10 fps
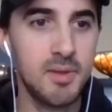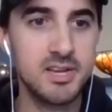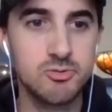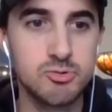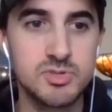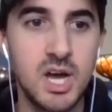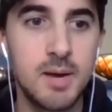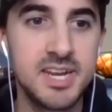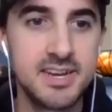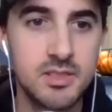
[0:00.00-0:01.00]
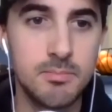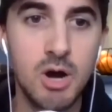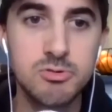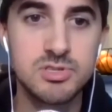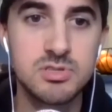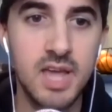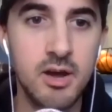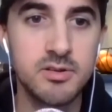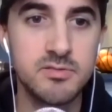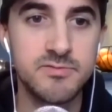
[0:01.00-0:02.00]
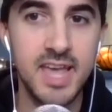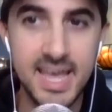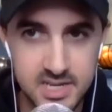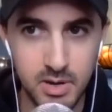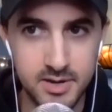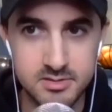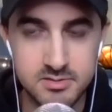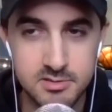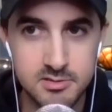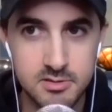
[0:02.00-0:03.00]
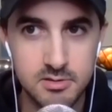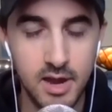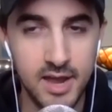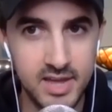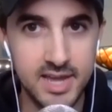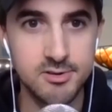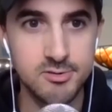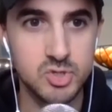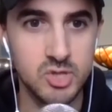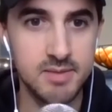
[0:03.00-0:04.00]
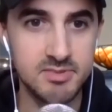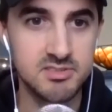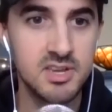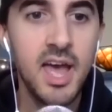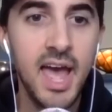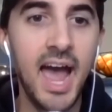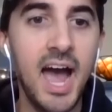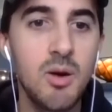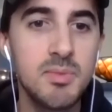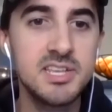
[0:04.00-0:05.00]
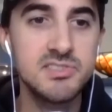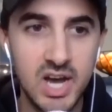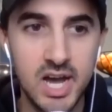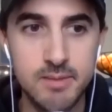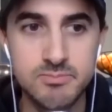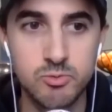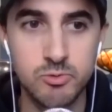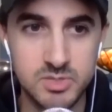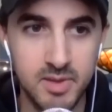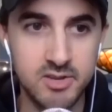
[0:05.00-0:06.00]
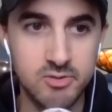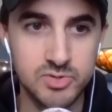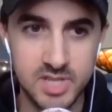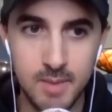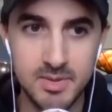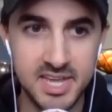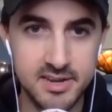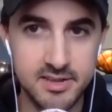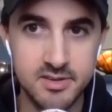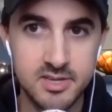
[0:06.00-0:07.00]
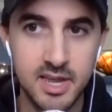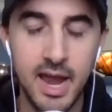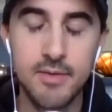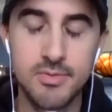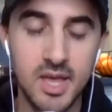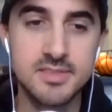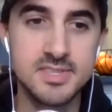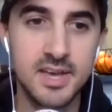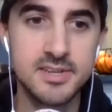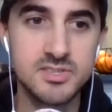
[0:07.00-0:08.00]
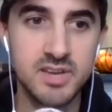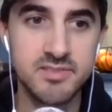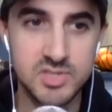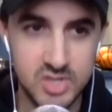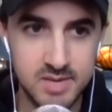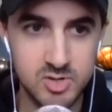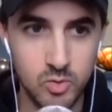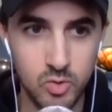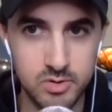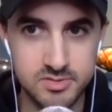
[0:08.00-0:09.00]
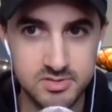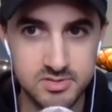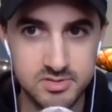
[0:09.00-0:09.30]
Michaels was nominated the most out of anybody at that year's Slammies. How many times was Michaels nominated at the 1997 Slammy Awards?